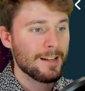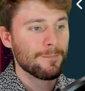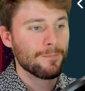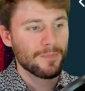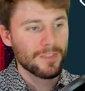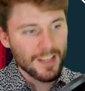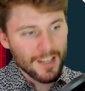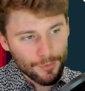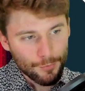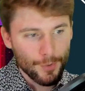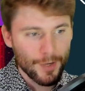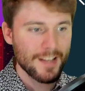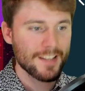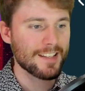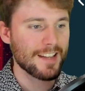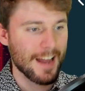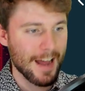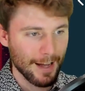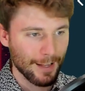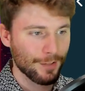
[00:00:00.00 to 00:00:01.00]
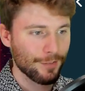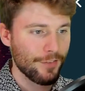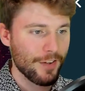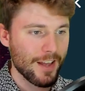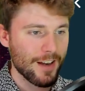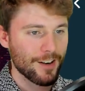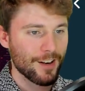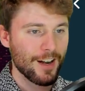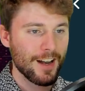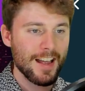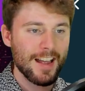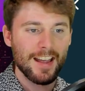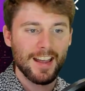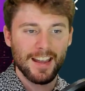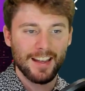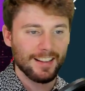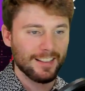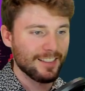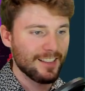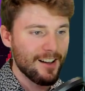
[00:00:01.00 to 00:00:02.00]
this one has an elevator.
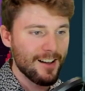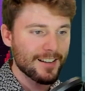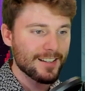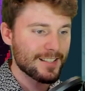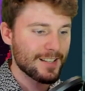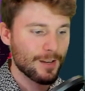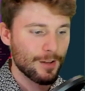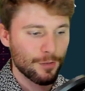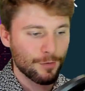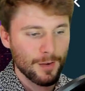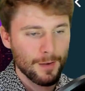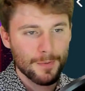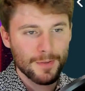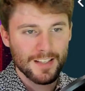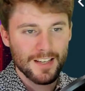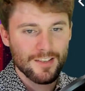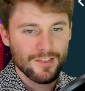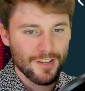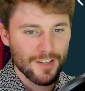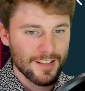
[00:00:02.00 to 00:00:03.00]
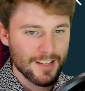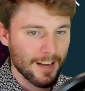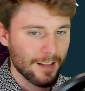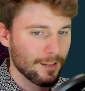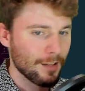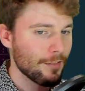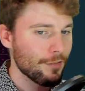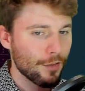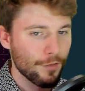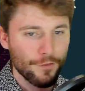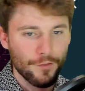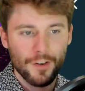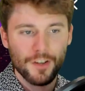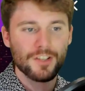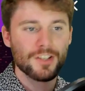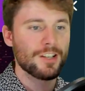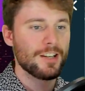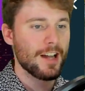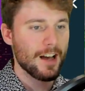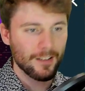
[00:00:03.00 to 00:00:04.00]
It locks into 3 positions. I love the
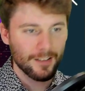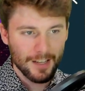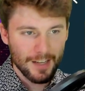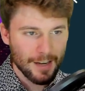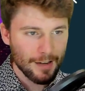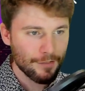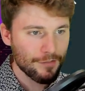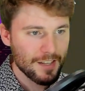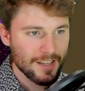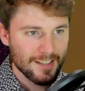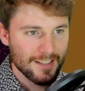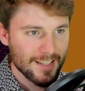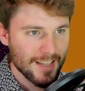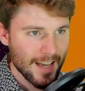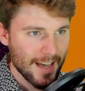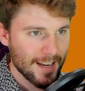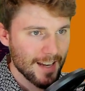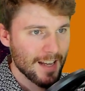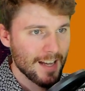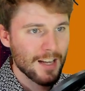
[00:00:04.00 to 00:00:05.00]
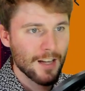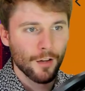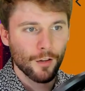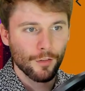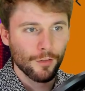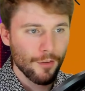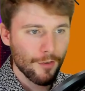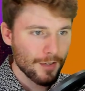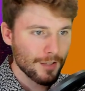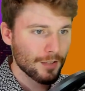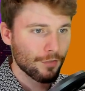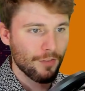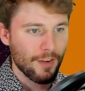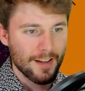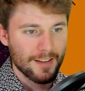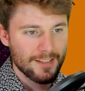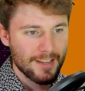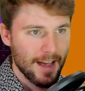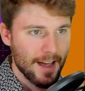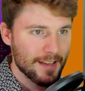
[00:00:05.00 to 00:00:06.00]
functionality of this set. Looks
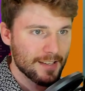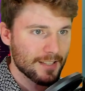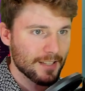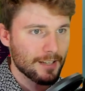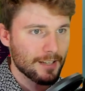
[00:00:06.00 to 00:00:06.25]
fantastic. A